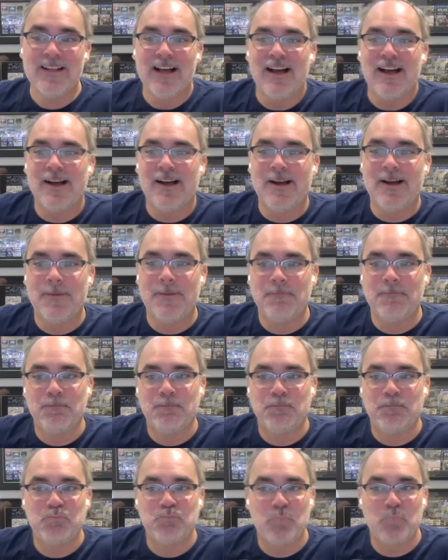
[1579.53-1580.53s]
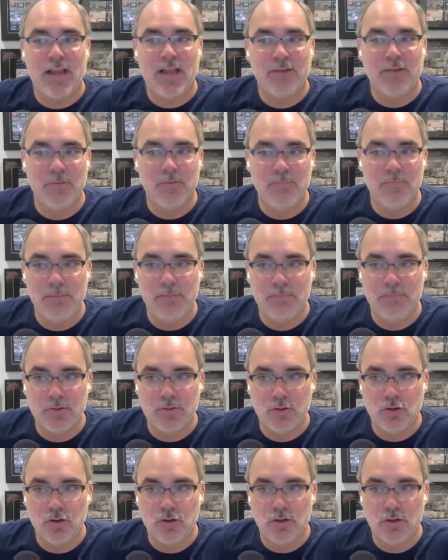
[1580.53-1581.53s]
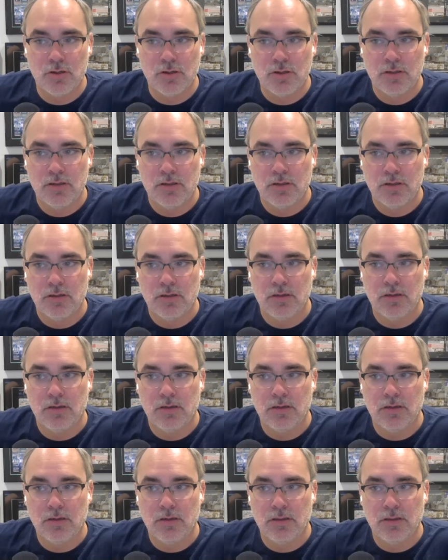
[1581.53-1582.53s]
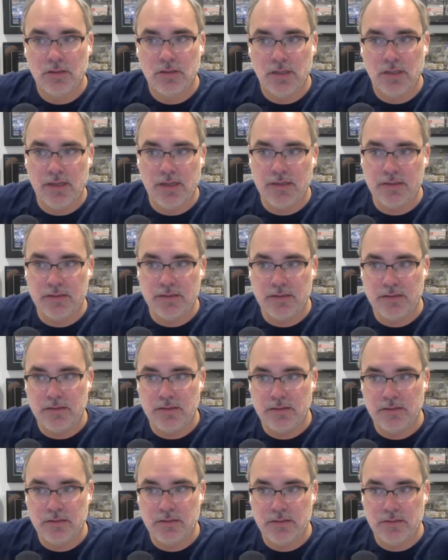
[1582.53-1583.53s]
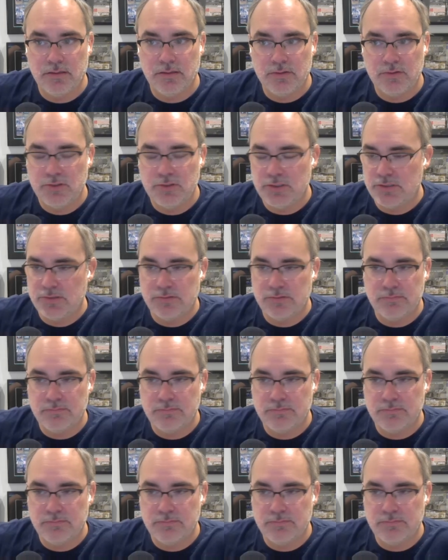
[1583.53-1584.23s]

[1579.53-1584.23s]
Um I remember like just